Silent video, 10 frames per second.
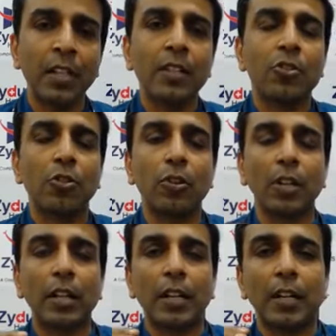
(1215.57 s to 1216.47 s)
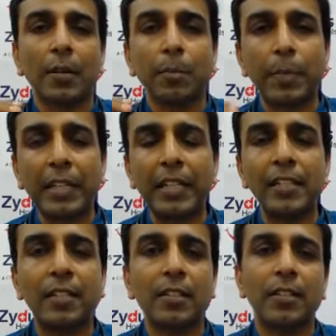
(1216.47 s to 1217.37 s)
So
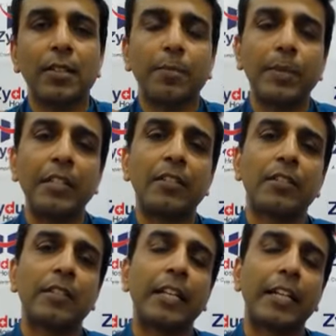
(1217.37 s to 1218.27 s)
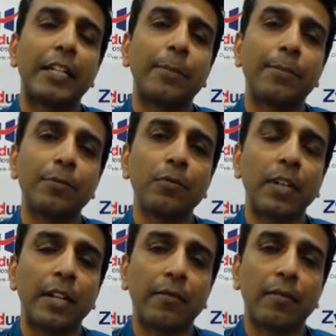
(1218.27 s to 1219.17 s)
please that if you
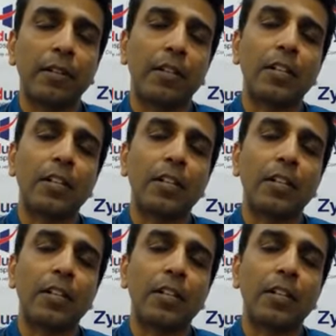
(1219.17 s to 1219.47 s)
have